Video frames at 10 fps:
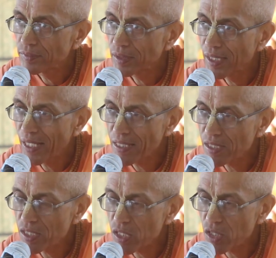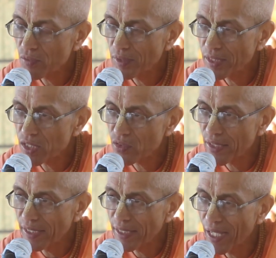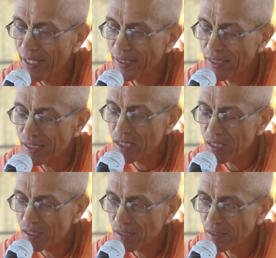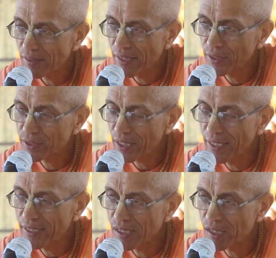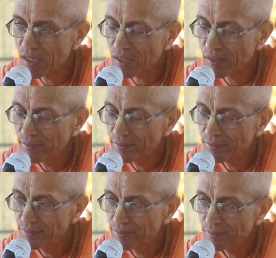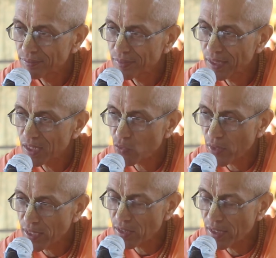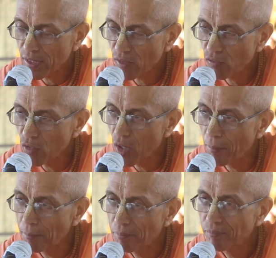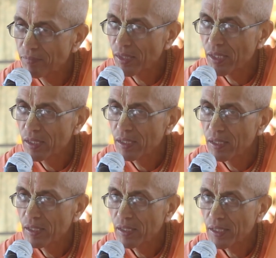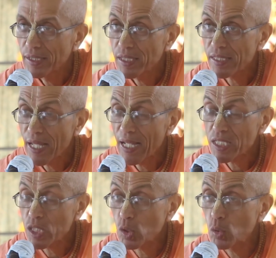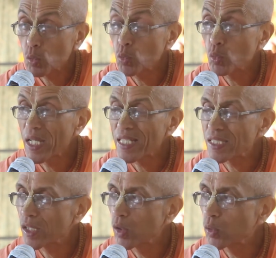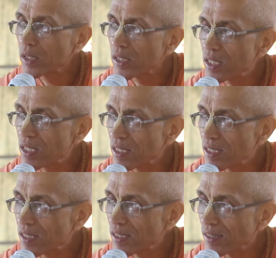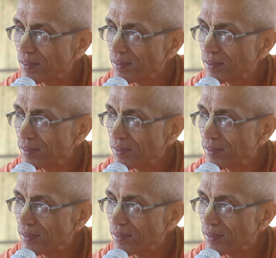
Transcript: glances with his reddish eyes in his transcendental form, it is as cool as a lotus.